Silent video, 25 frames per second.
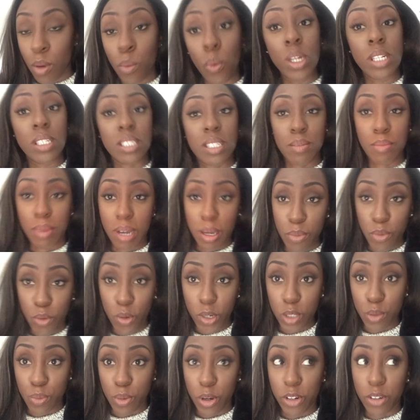Went to see my
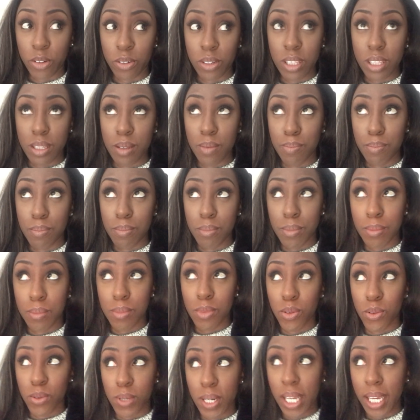mortgage broker in the
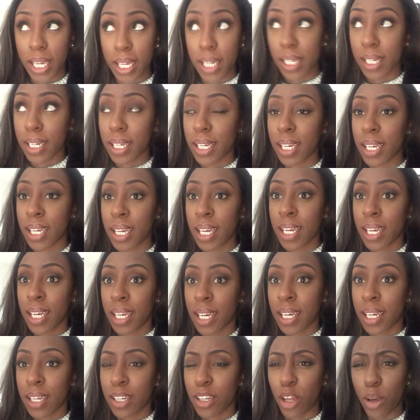morning,
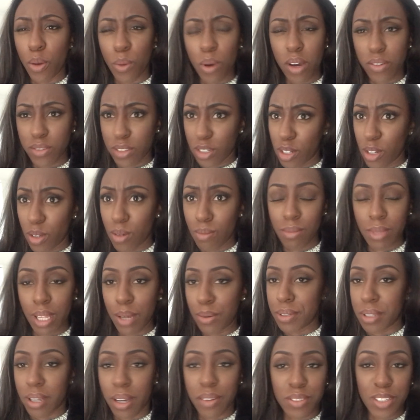no, afternoon, that
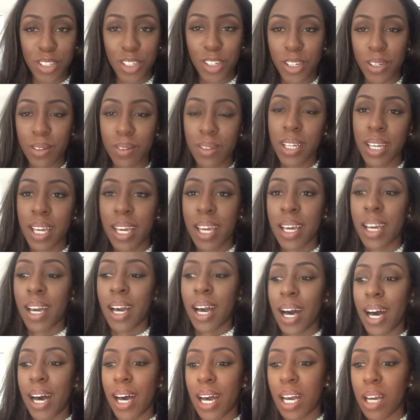was afternoon.
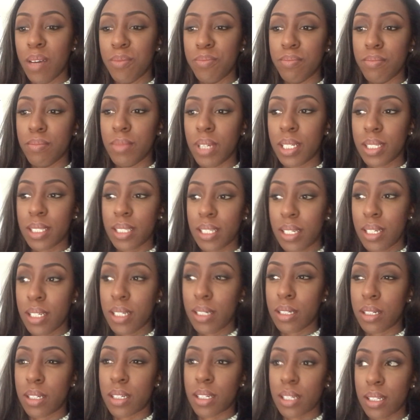
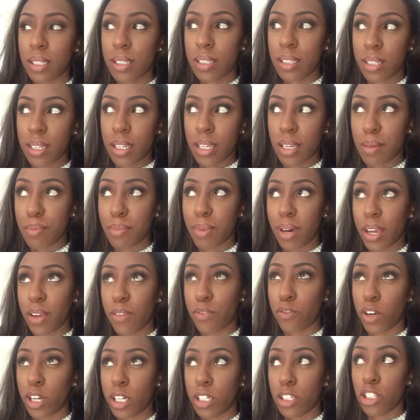Didn't see my
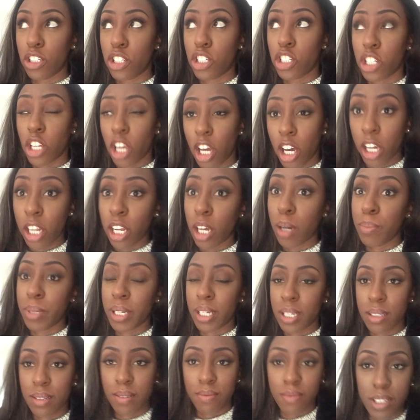friend Shana
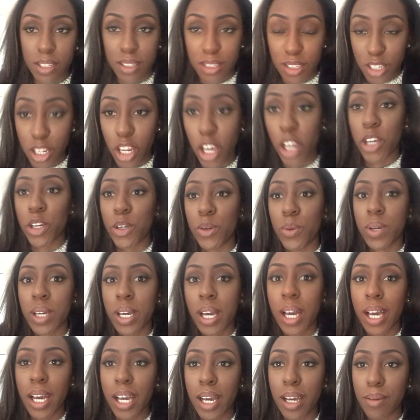because of the snow,
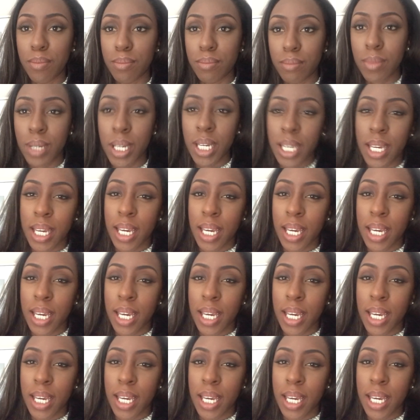and